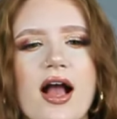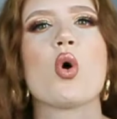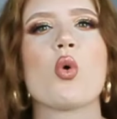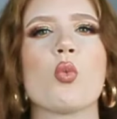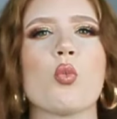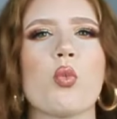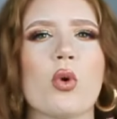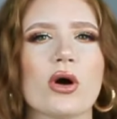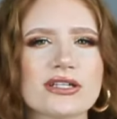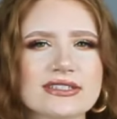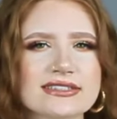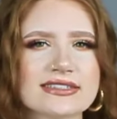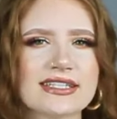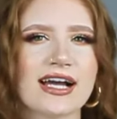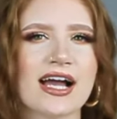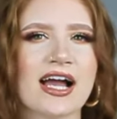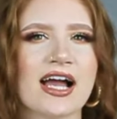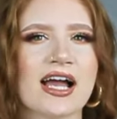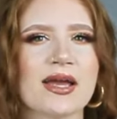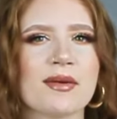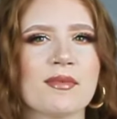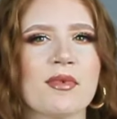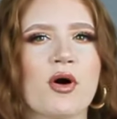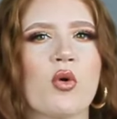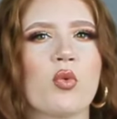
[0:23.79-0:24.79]
One
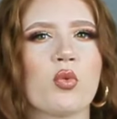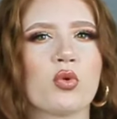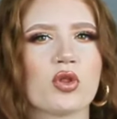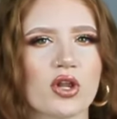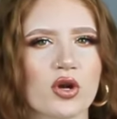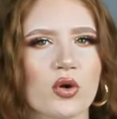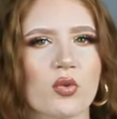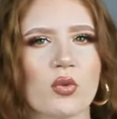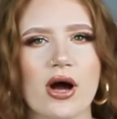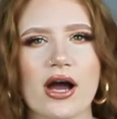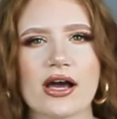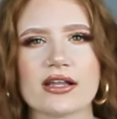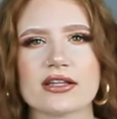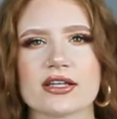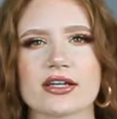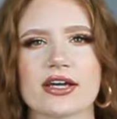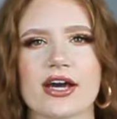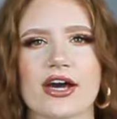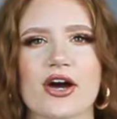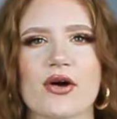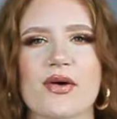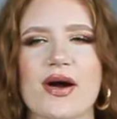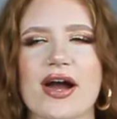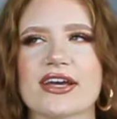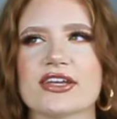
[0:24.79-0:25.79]
time, a little while ago,
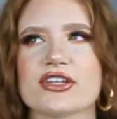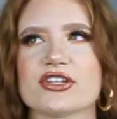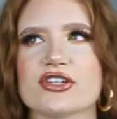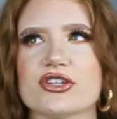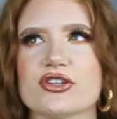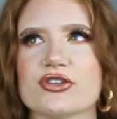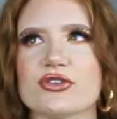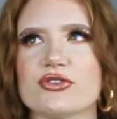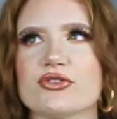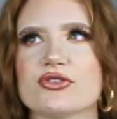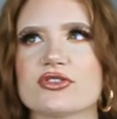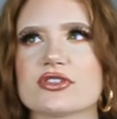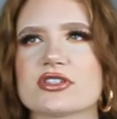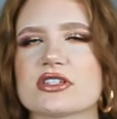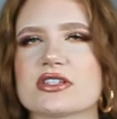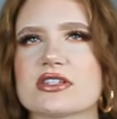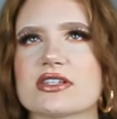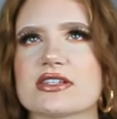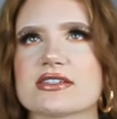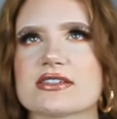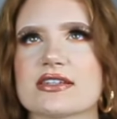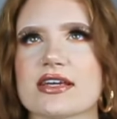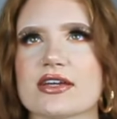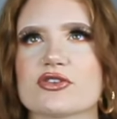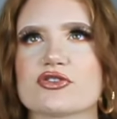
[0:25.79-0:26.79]
I used the
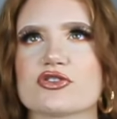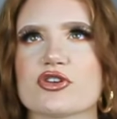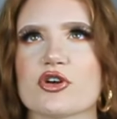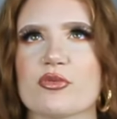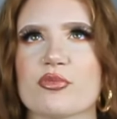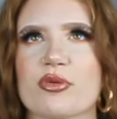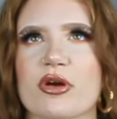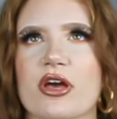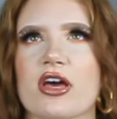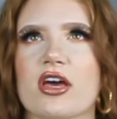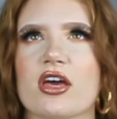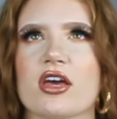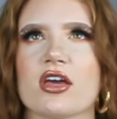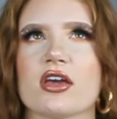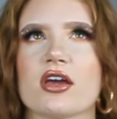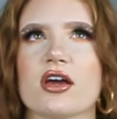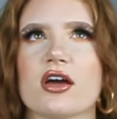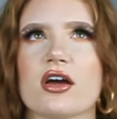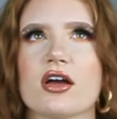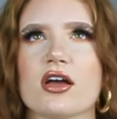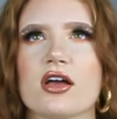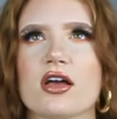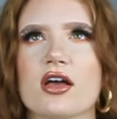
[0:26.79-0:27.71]
Saint Tropez